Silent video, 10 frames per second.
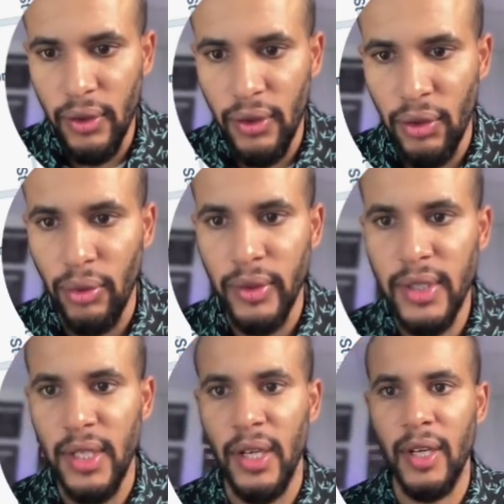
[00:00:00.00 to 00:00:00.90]
you'll
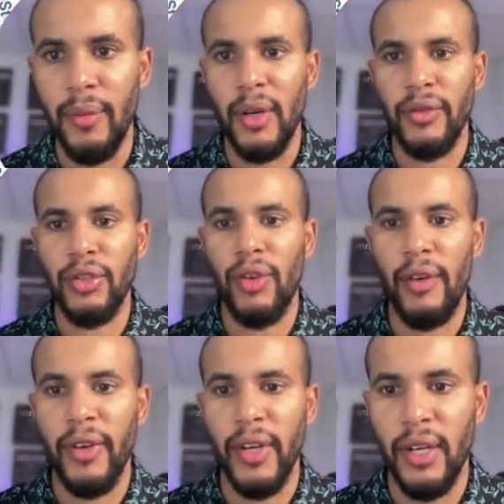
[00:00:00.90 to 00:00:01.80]
see a little bit of
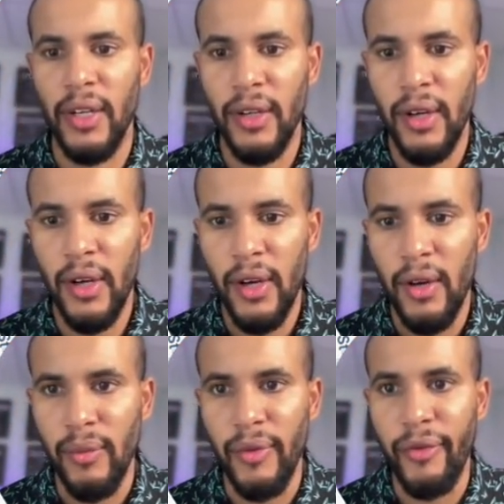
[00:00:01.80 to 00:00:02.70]
traffic.
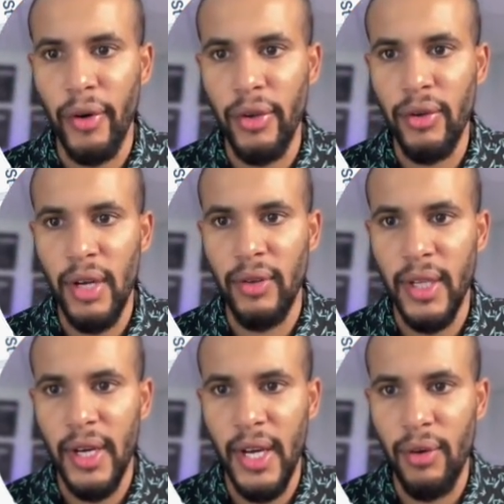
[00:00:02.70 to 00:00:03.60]
Before you get on
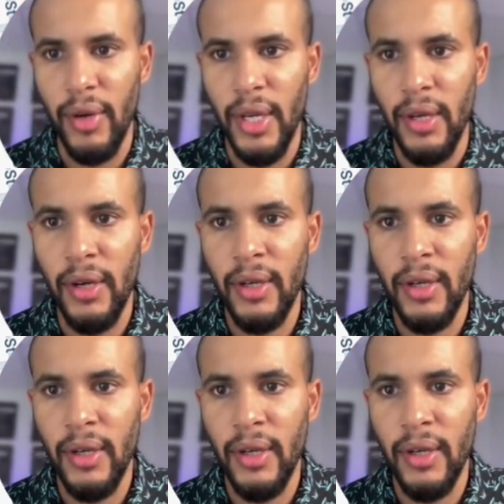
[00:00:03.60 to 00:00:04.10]
the highway,